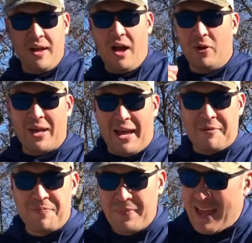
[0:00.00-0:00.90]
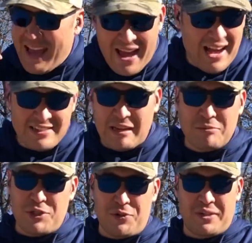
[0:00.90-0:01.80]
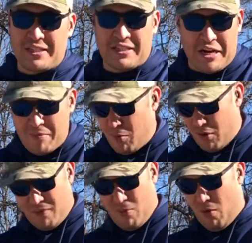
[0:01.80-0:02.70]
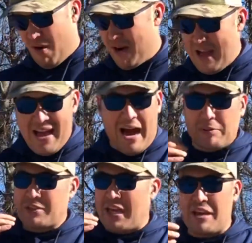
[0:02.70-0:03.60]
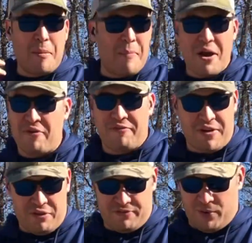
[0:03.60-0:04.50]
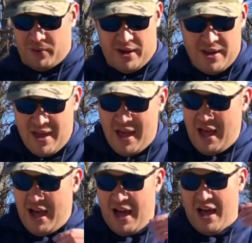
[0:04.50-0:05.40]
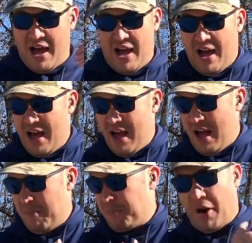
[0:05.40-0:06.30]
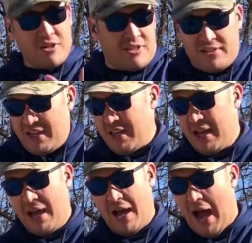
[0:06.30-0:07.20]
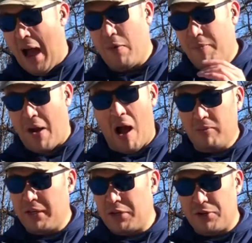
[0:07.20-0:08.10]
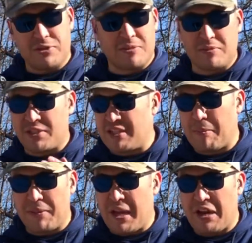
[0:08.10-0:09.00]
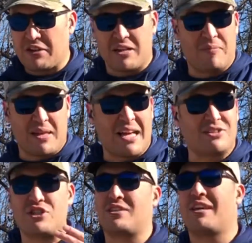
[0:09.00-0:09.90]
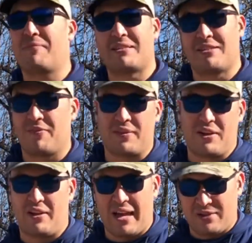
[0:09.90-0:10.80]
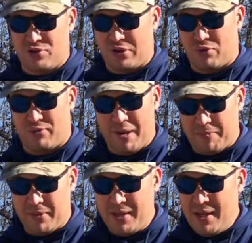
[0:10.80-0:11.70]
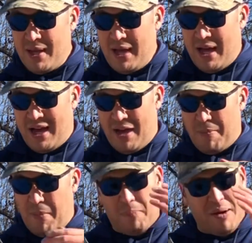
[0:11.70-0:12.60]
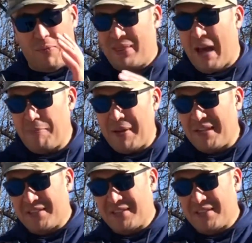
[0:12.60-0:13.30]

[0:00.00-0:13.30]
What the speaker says: Okay. As I'm shooting this gun more and more, I'm just getting a better feel for it. Personally, I would probably do some stippling or something like that just to give myself a little extra grip. But with that being